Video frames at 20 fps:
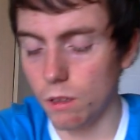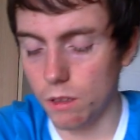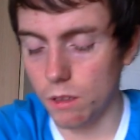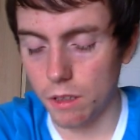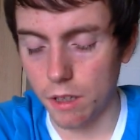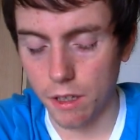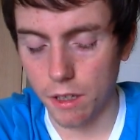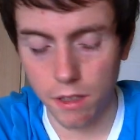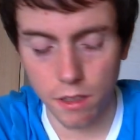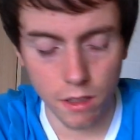
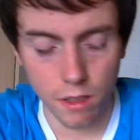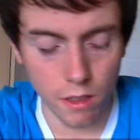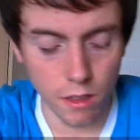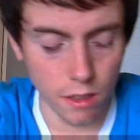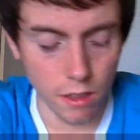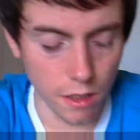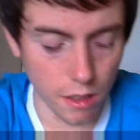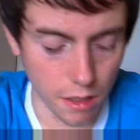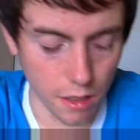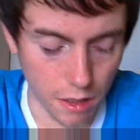yeah,
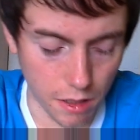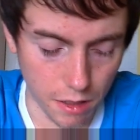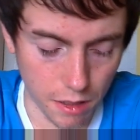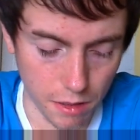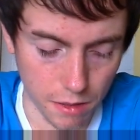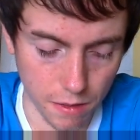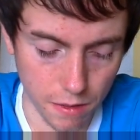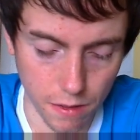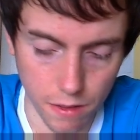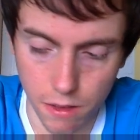
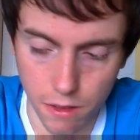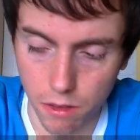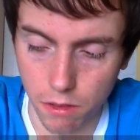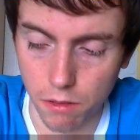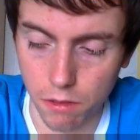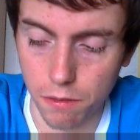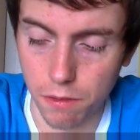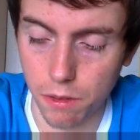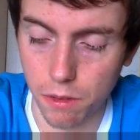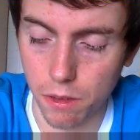
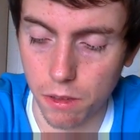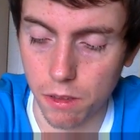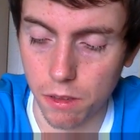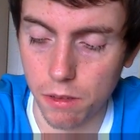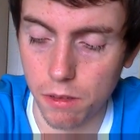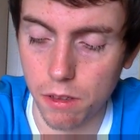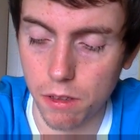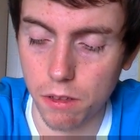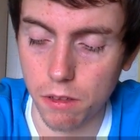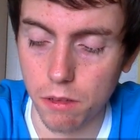good
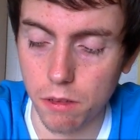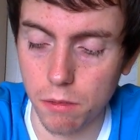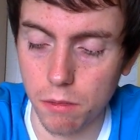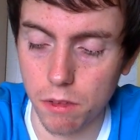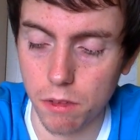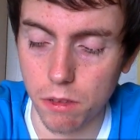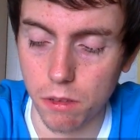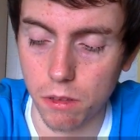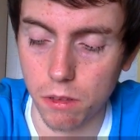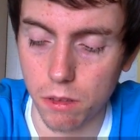for
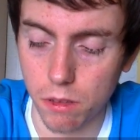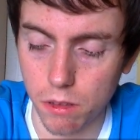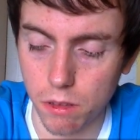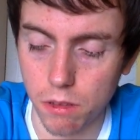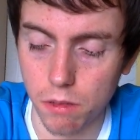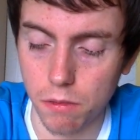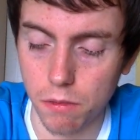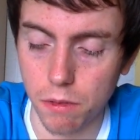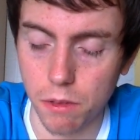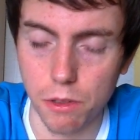
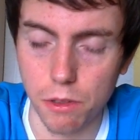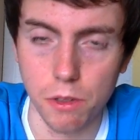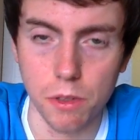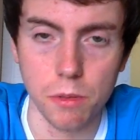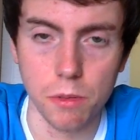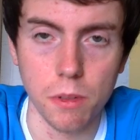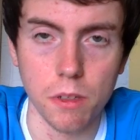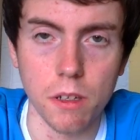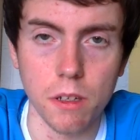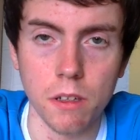
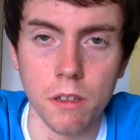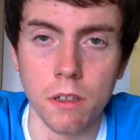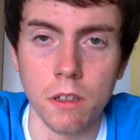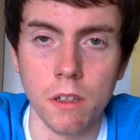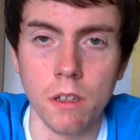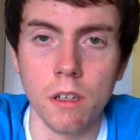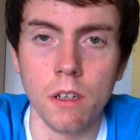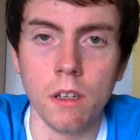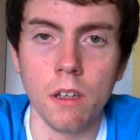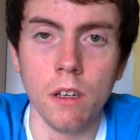Judgment.
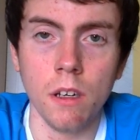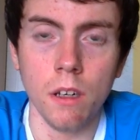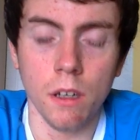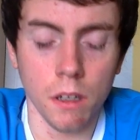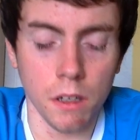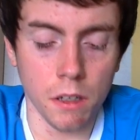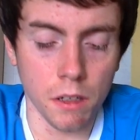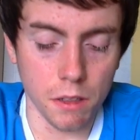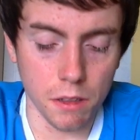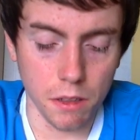
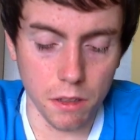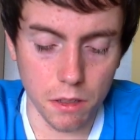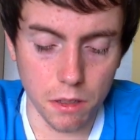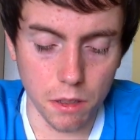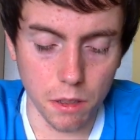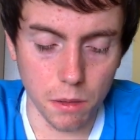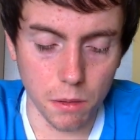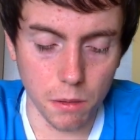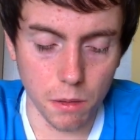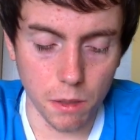
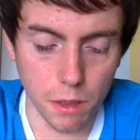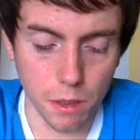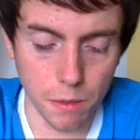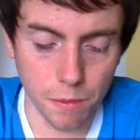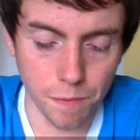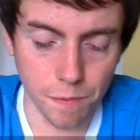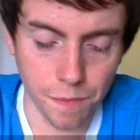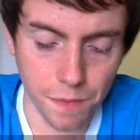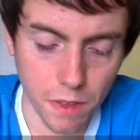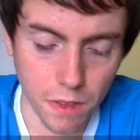So
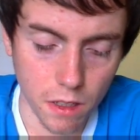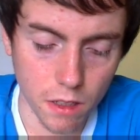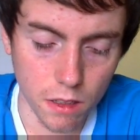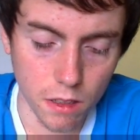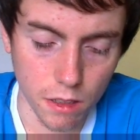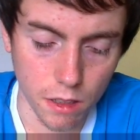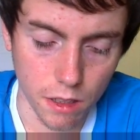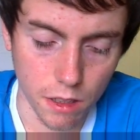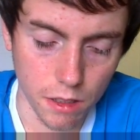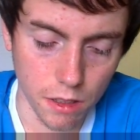
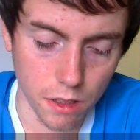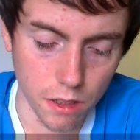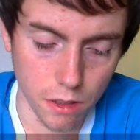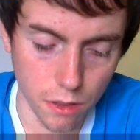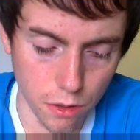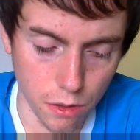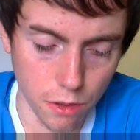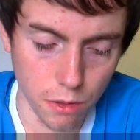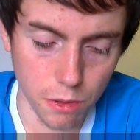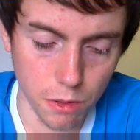yeah,
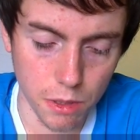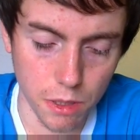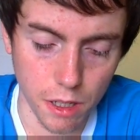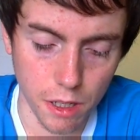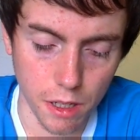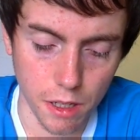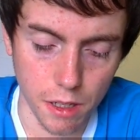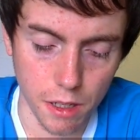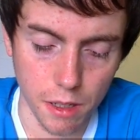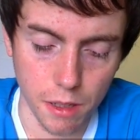use
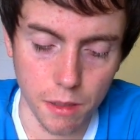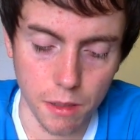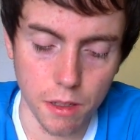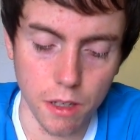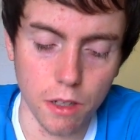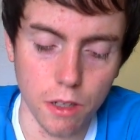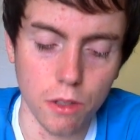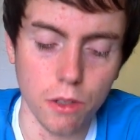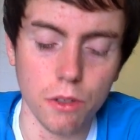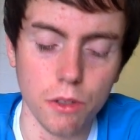
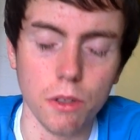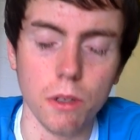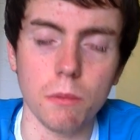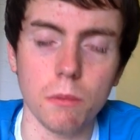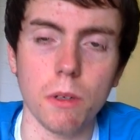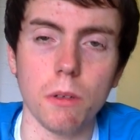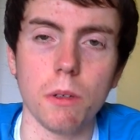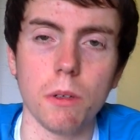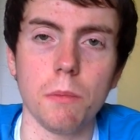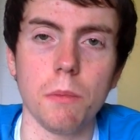a good
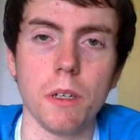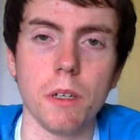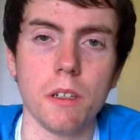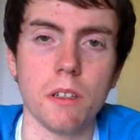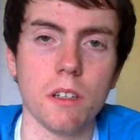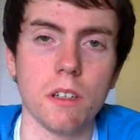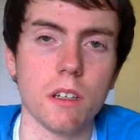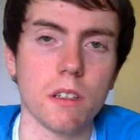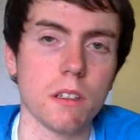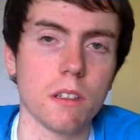number would be
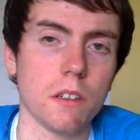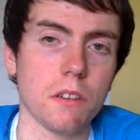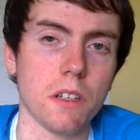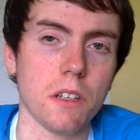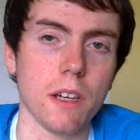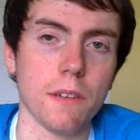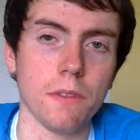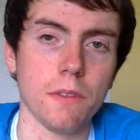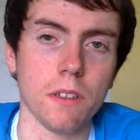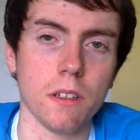6 to
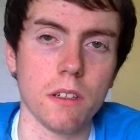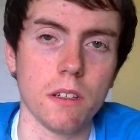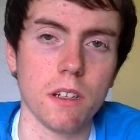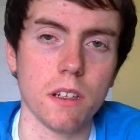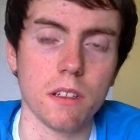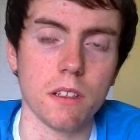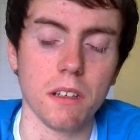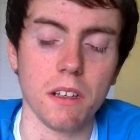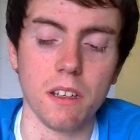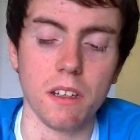7,
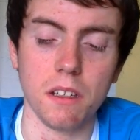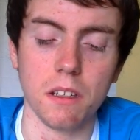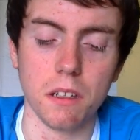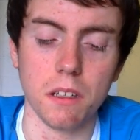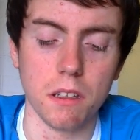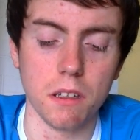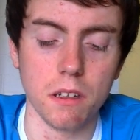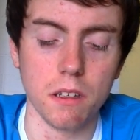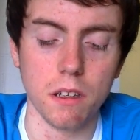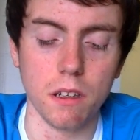6 at
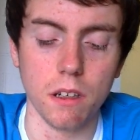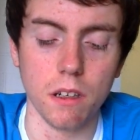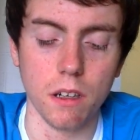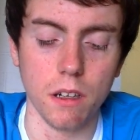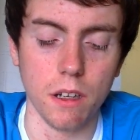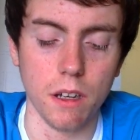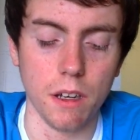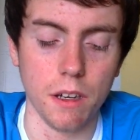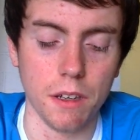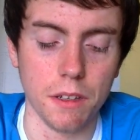least,
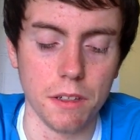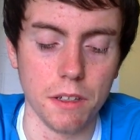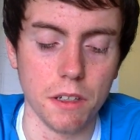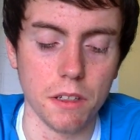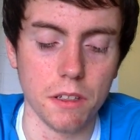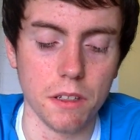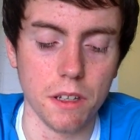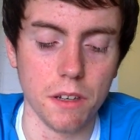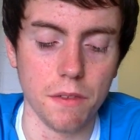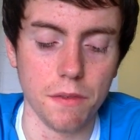
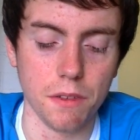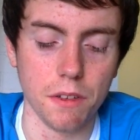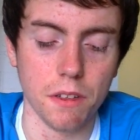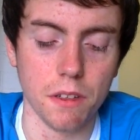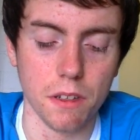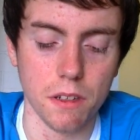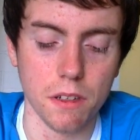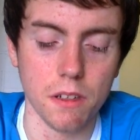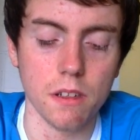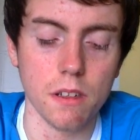6
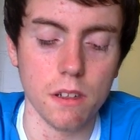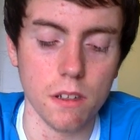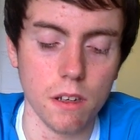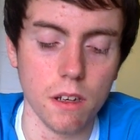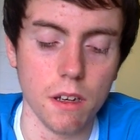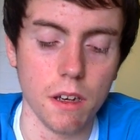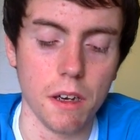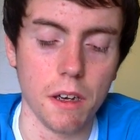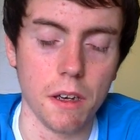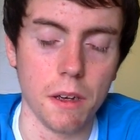different
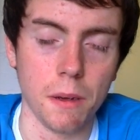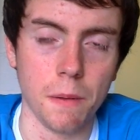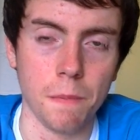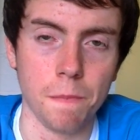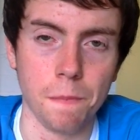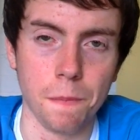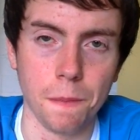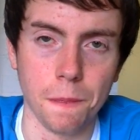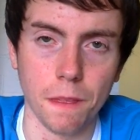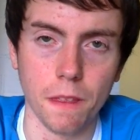
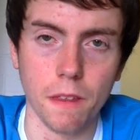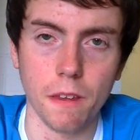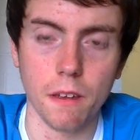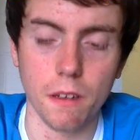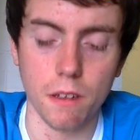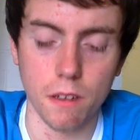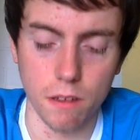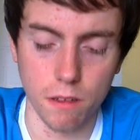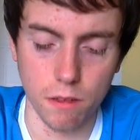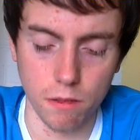
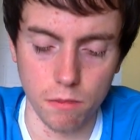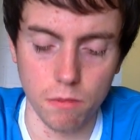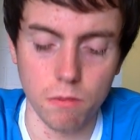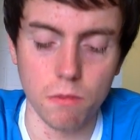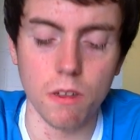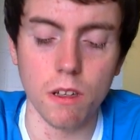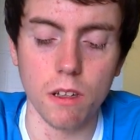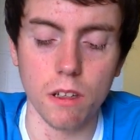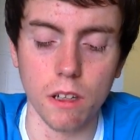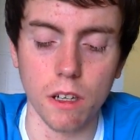
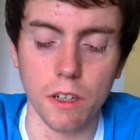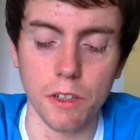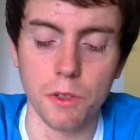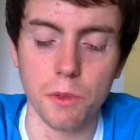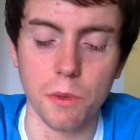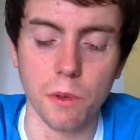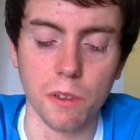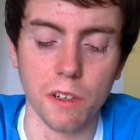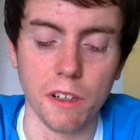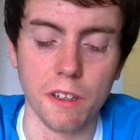
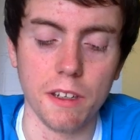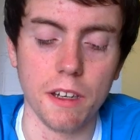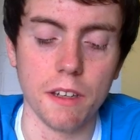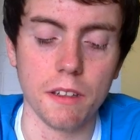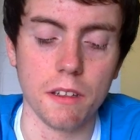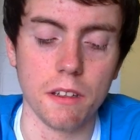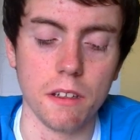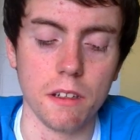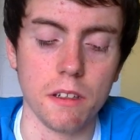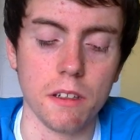Lightsworn
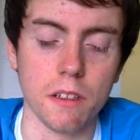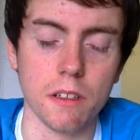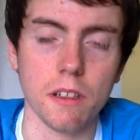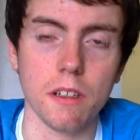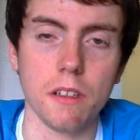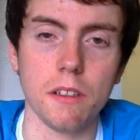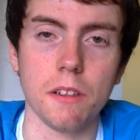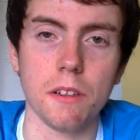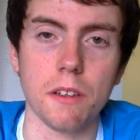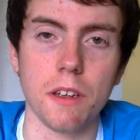identities
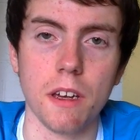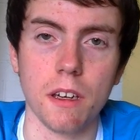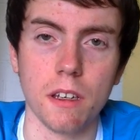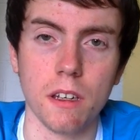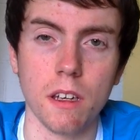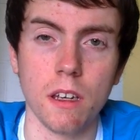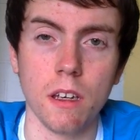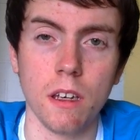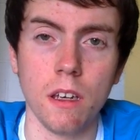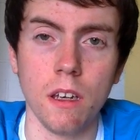in your
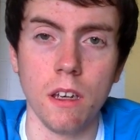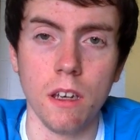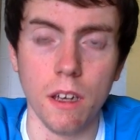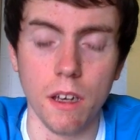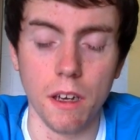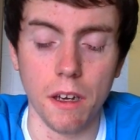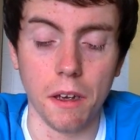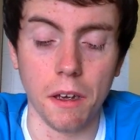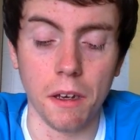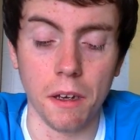deck.
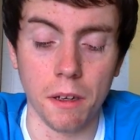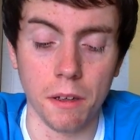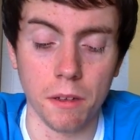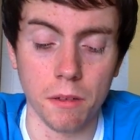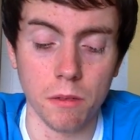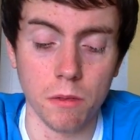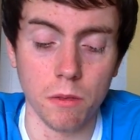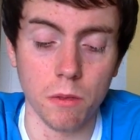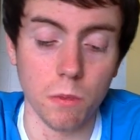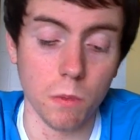
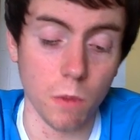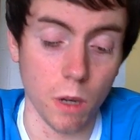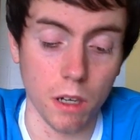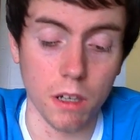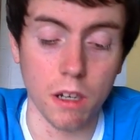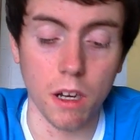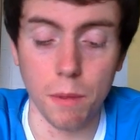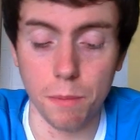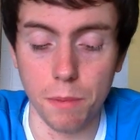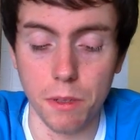
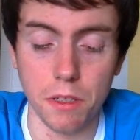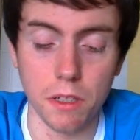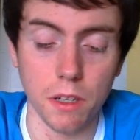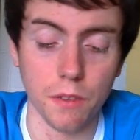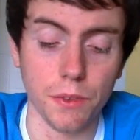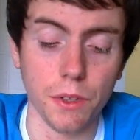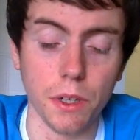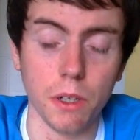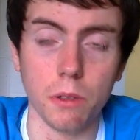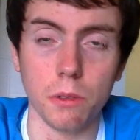What copies
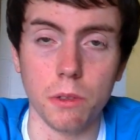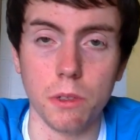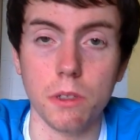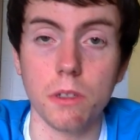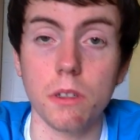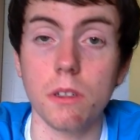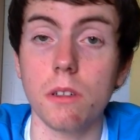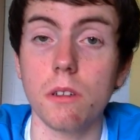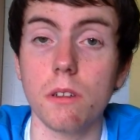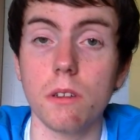of
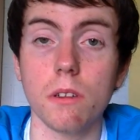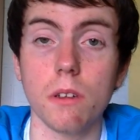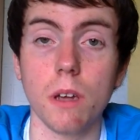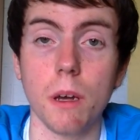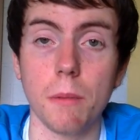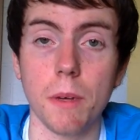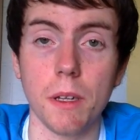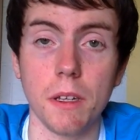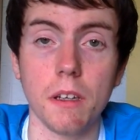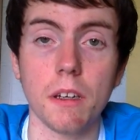those,
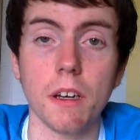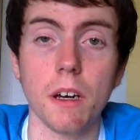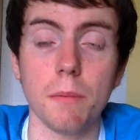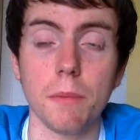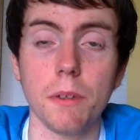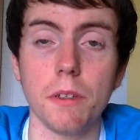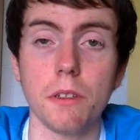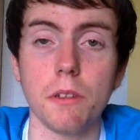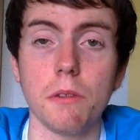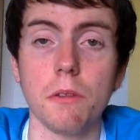how many
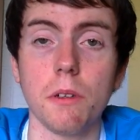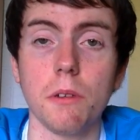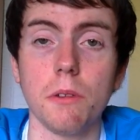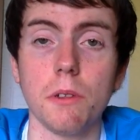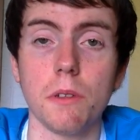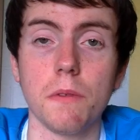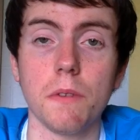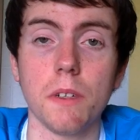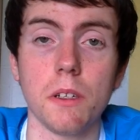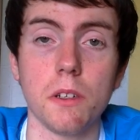copies you
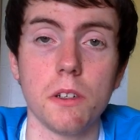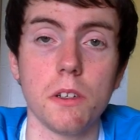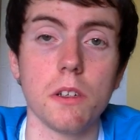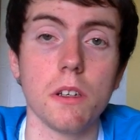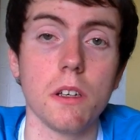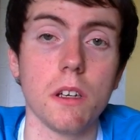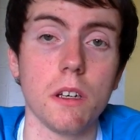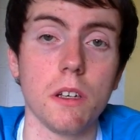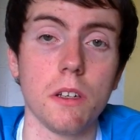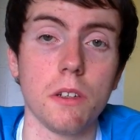use of
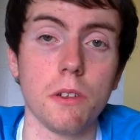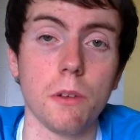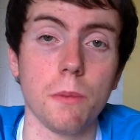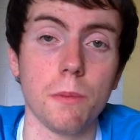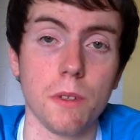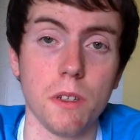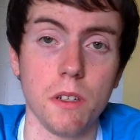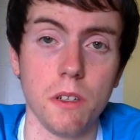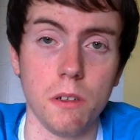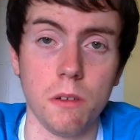each is
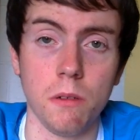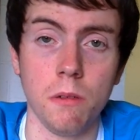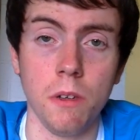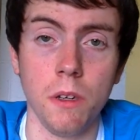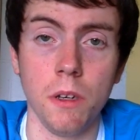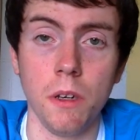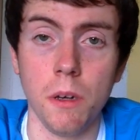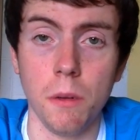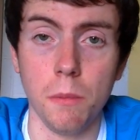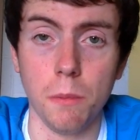up to you,
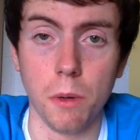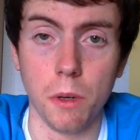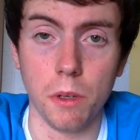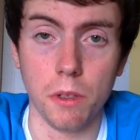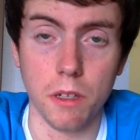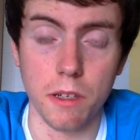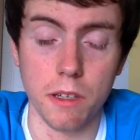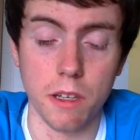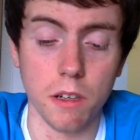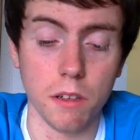
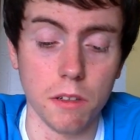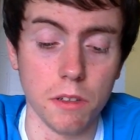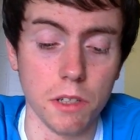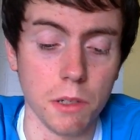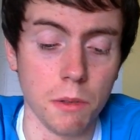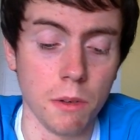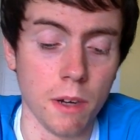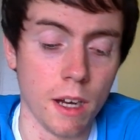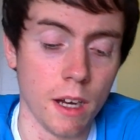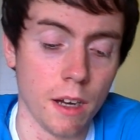but as long as
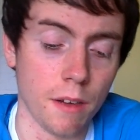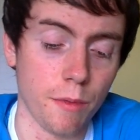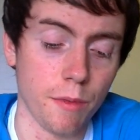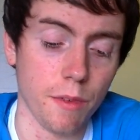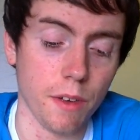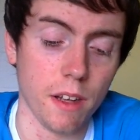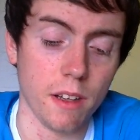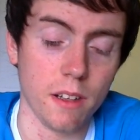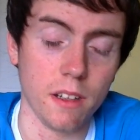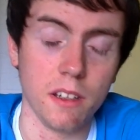you
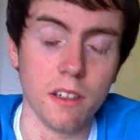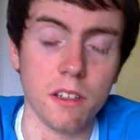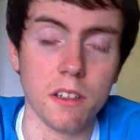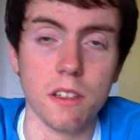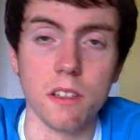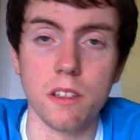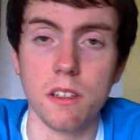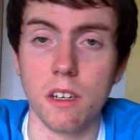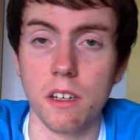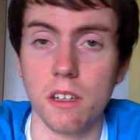have at
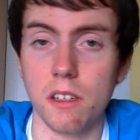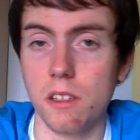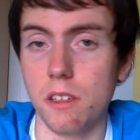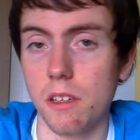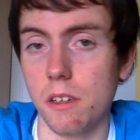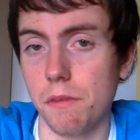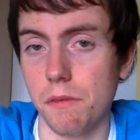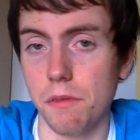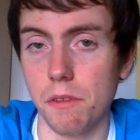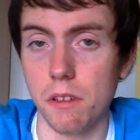least 6
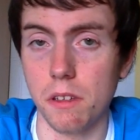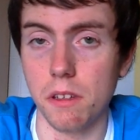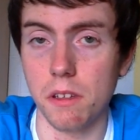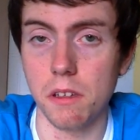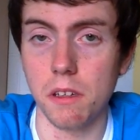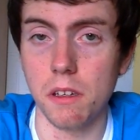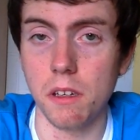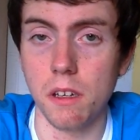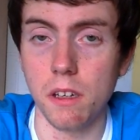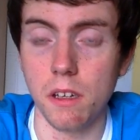
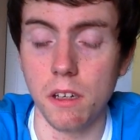different